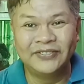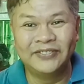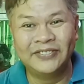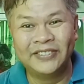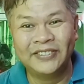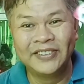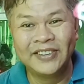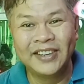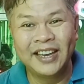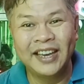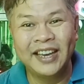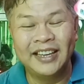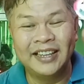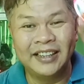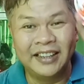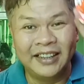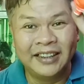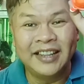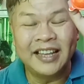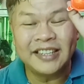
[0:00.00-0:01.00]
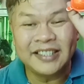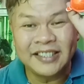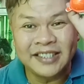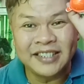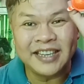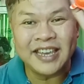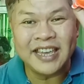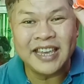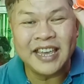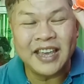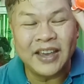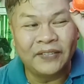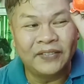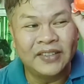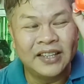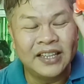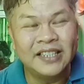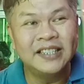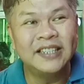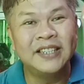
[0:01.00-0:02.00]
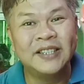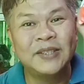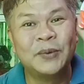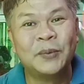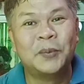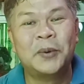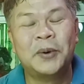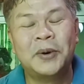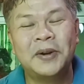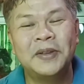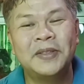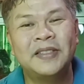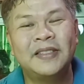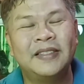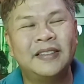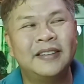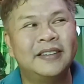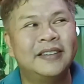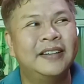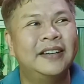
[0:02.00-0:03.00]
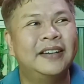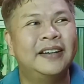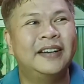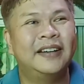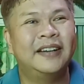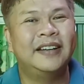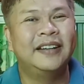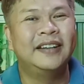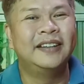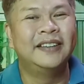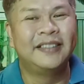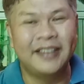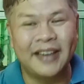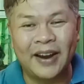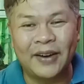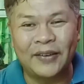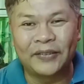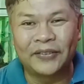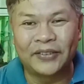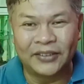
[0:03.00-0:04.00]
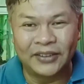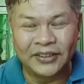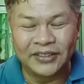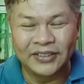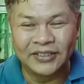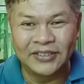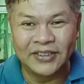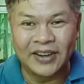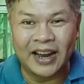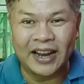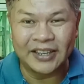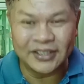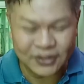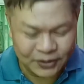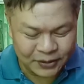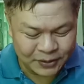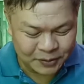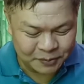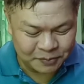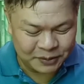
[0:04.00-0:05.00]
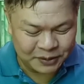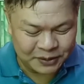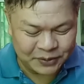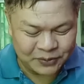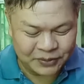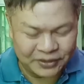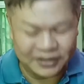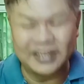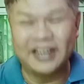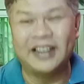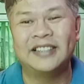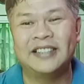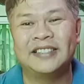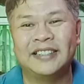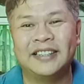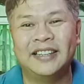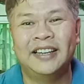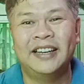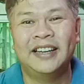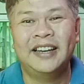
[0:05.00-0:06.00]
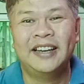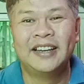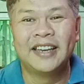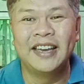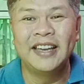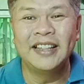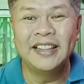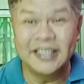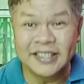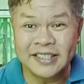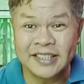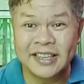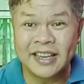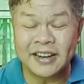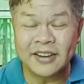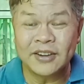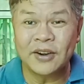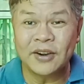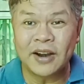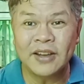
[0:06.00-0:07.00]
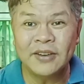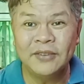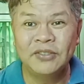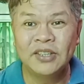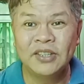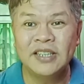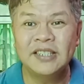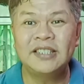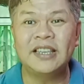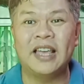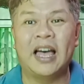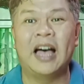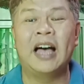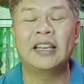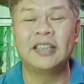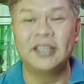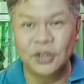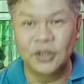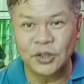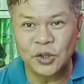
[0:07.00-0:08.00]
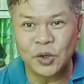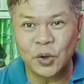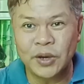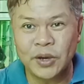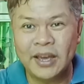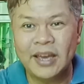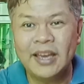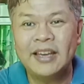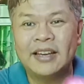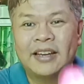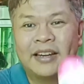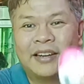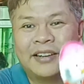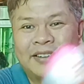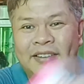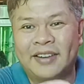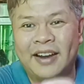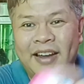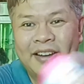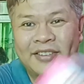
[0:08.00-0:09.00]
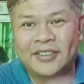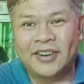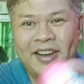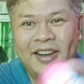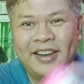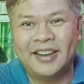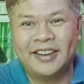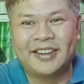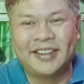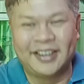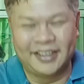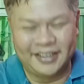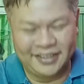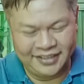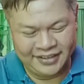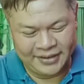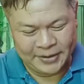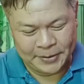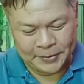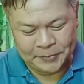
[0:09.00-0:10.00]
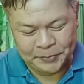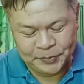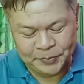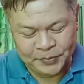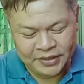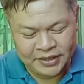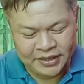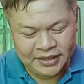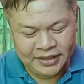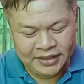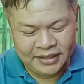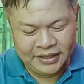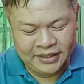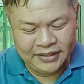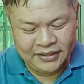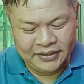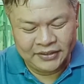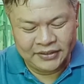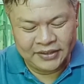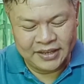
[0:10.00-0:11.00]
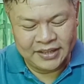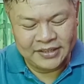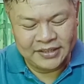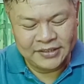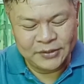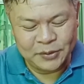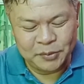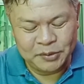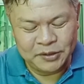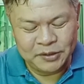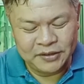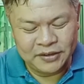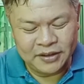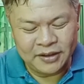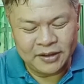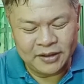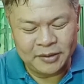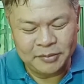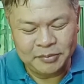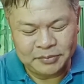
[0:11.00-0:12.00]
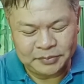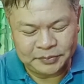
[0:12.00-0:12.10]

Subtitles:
Okay, let's see if this is worth the effort to actually complete the 1,000. Okay, let's get a crack of this Kinder Joy egg. Crack. Okay, let's open it up.